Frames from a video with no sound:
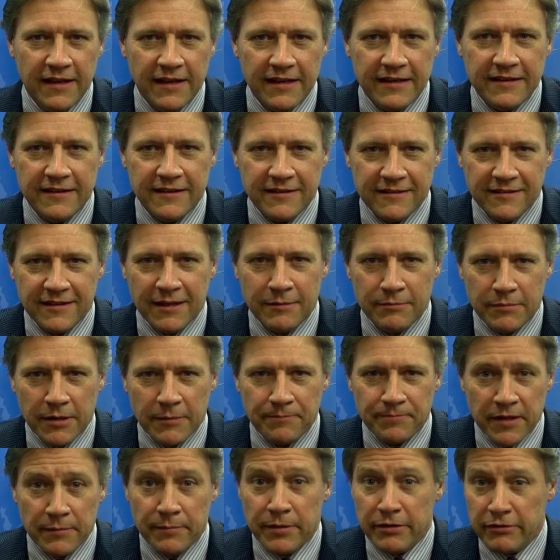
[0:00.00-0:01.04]
in December,
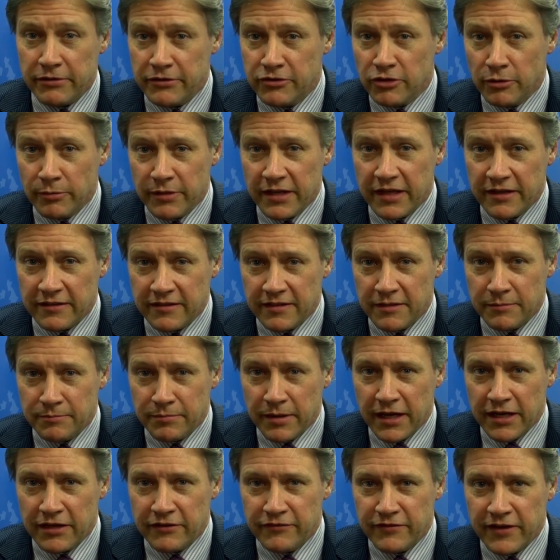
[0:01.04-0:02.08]
a period dominated
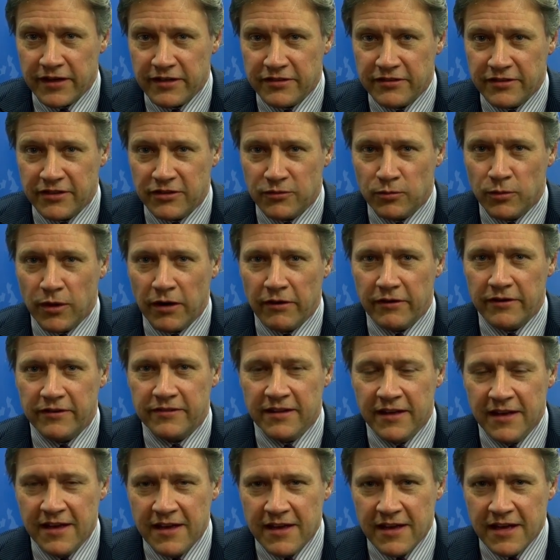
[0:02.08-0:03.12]
by investors'
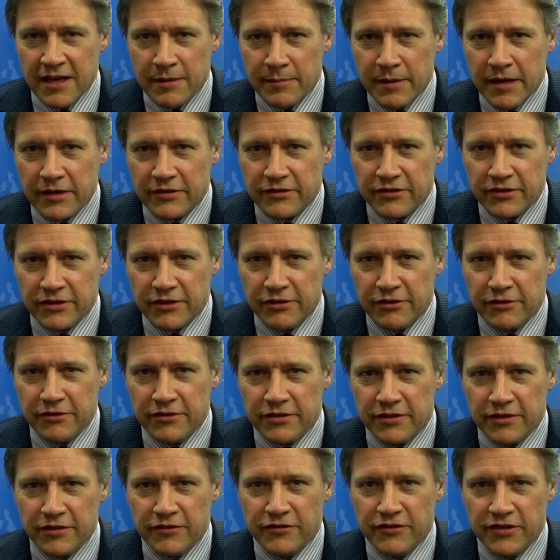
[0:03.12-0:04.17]
worries about
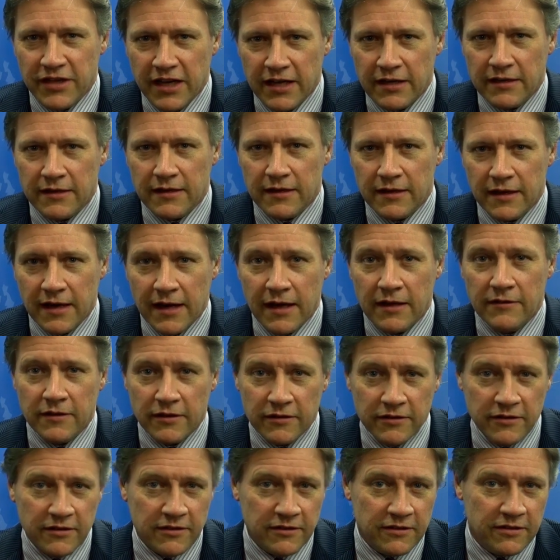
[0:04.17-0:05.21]
security of tenure and
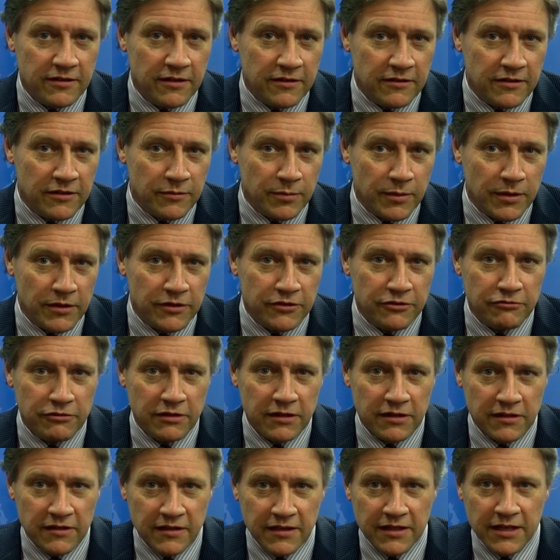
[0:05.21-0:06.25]
those concerns as well
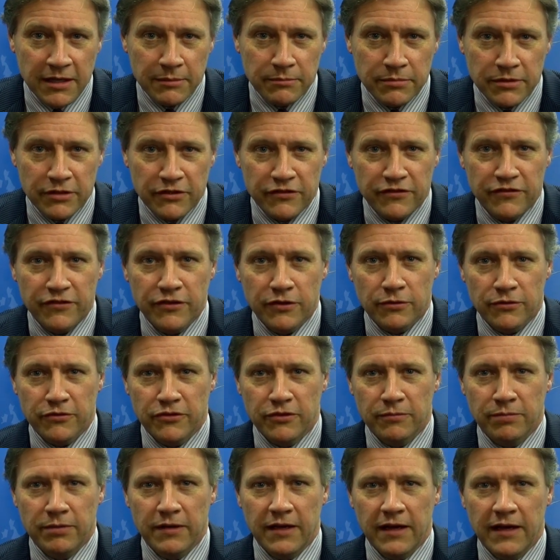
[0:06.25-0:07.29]
surrounding the company's fuel
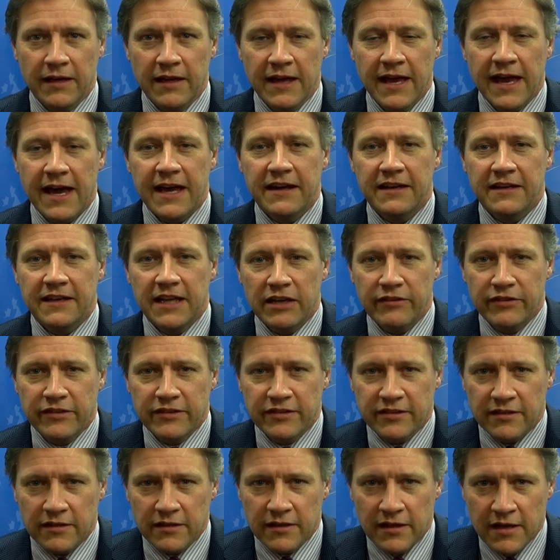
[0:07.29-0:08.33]
supply. Andy
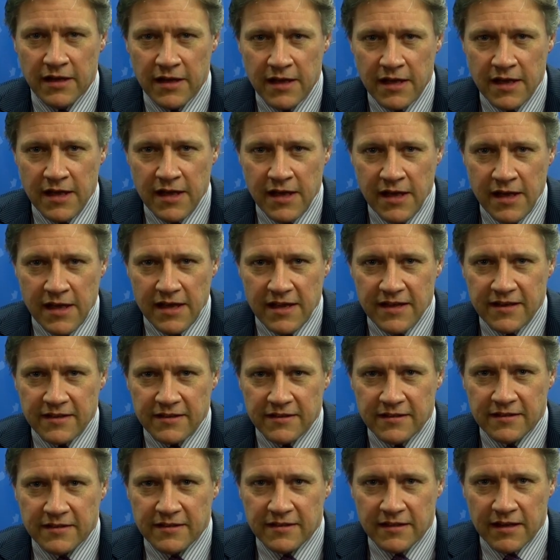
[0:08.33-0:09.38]
Davidson
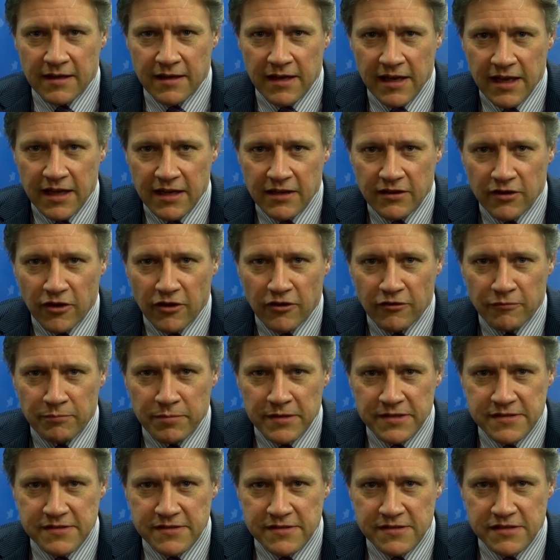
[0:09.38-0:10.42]
is head of
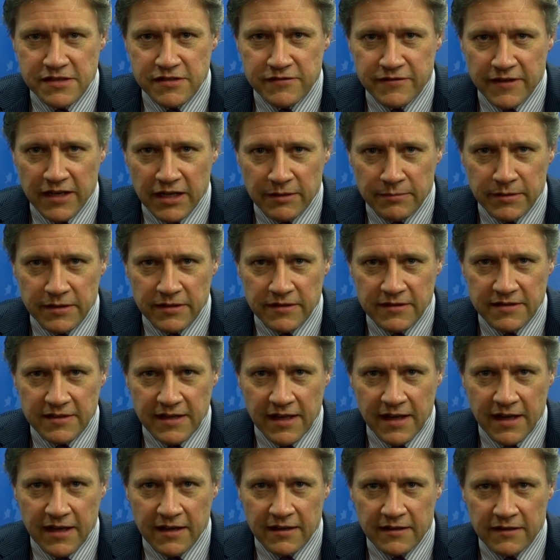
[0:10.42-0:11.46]
business development
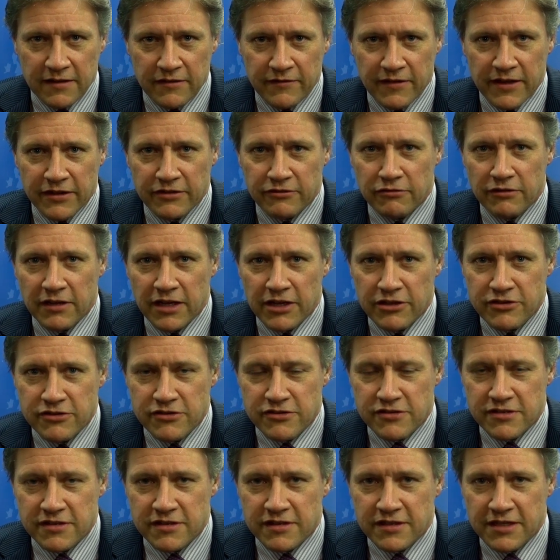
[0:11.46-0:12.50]
and investor
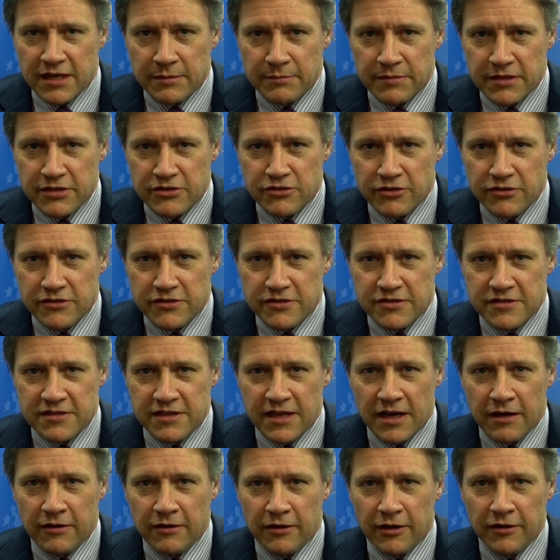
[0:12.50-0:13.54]
relations at the company. He joins us
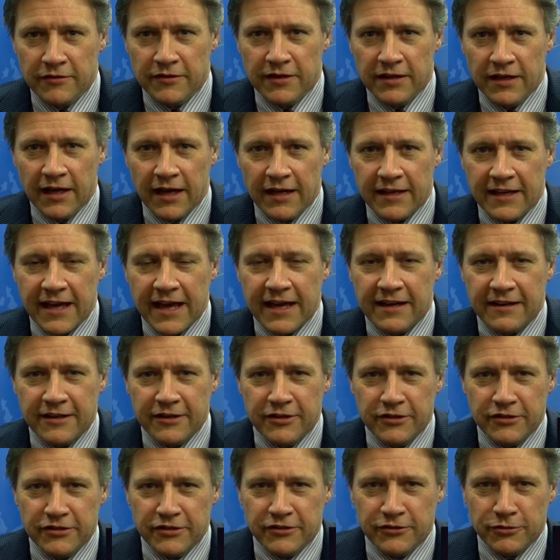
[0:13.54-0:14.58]
now on the line. Andy,
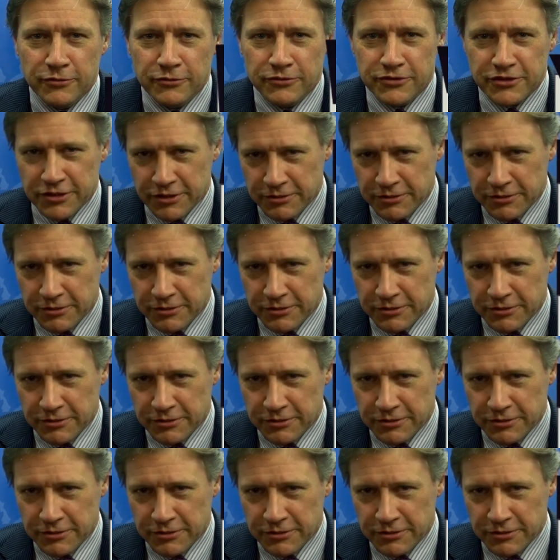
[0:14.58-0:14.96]
good to talk to